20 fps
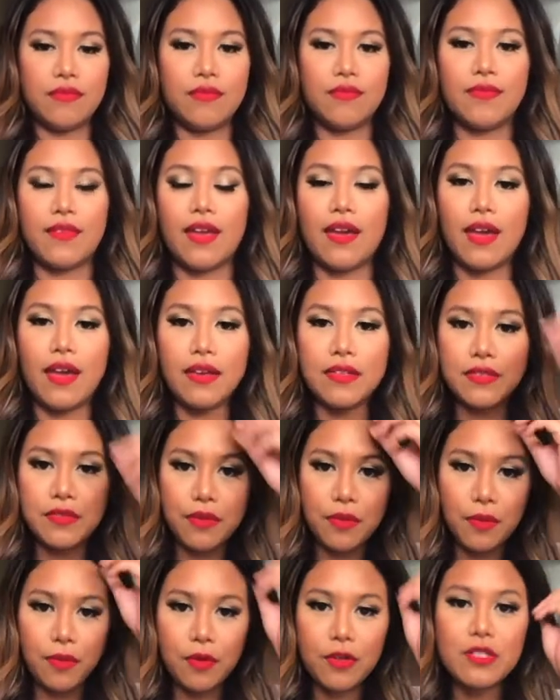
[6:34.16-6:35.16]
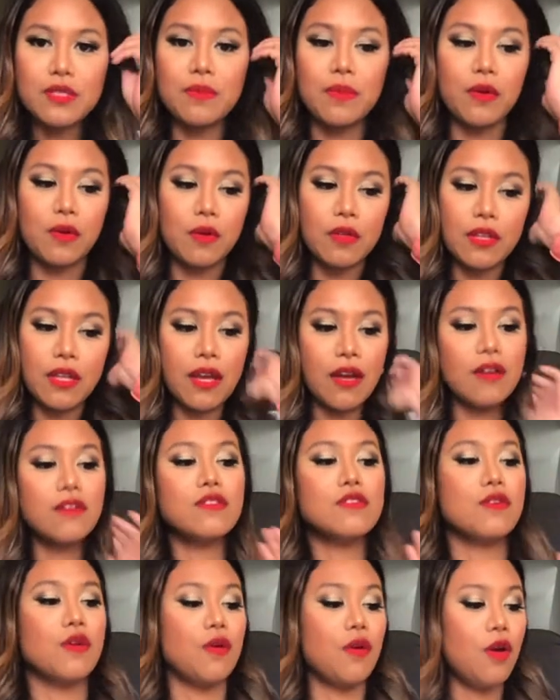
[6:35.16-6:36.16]
Okay, so the water's boiled now.
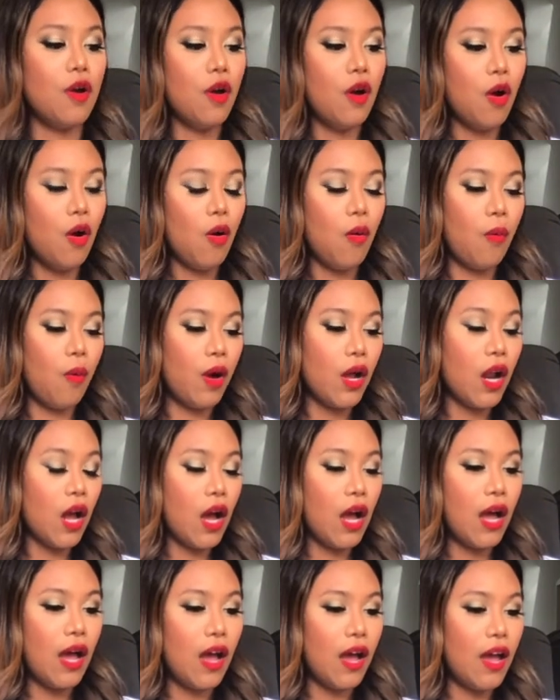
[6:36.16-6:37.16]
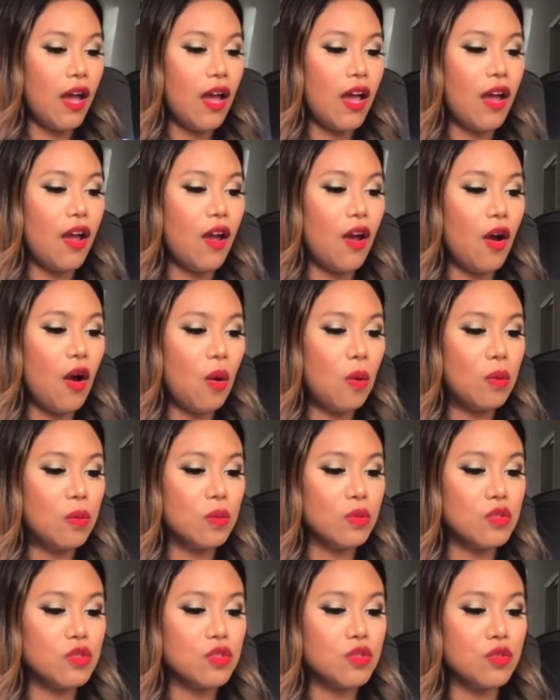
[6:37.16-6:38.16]
So what I will
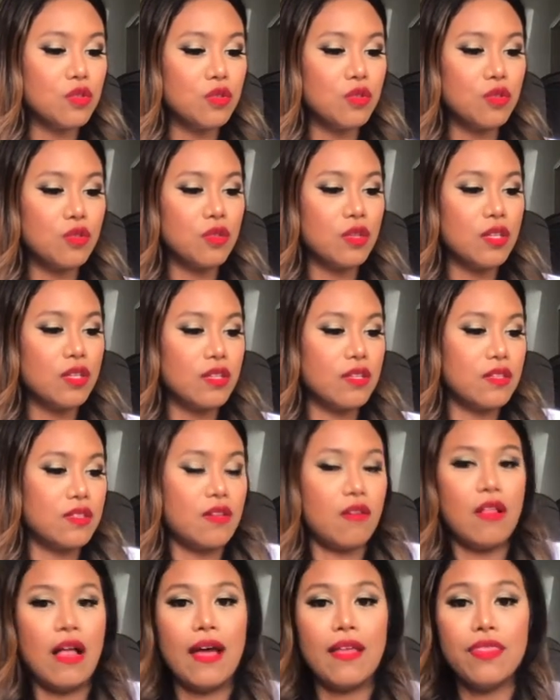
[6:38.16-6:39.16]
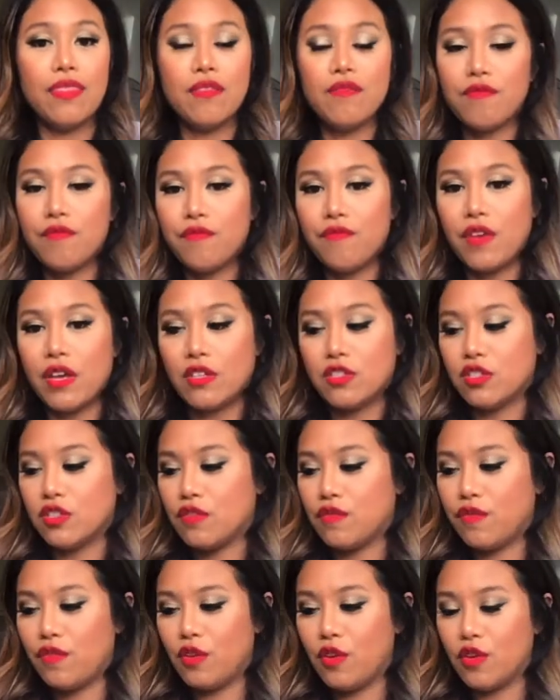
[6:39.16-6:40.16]
do is I'll add the veggies
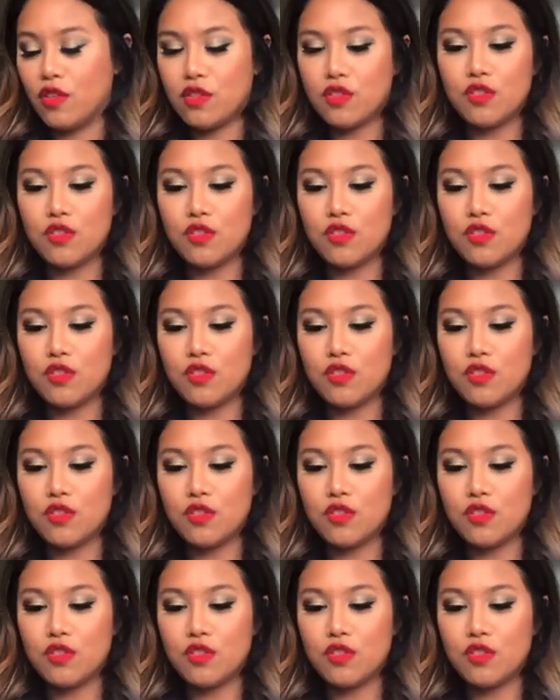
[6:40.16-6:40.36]
first.